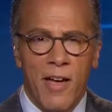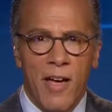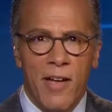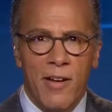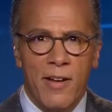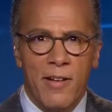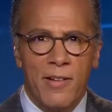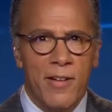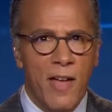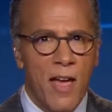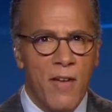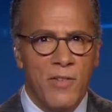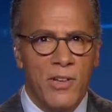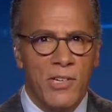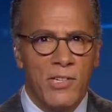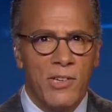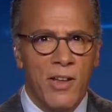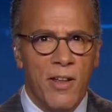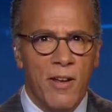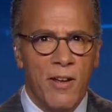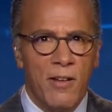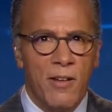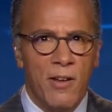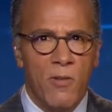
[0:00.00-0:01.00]
Tonight, a
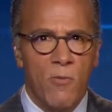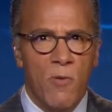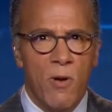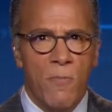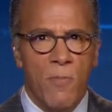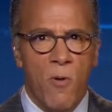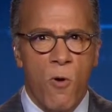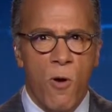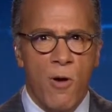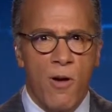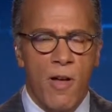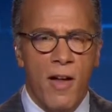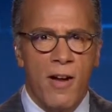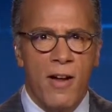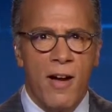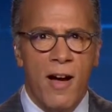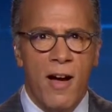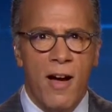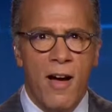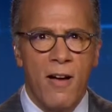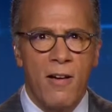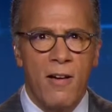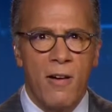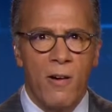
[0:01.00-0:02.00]
devastating new report on
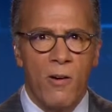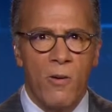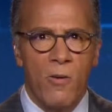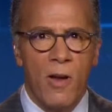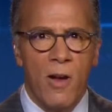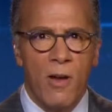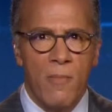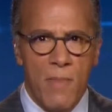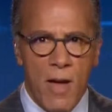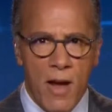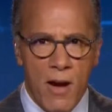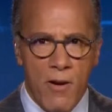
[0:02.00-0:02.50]
hunger in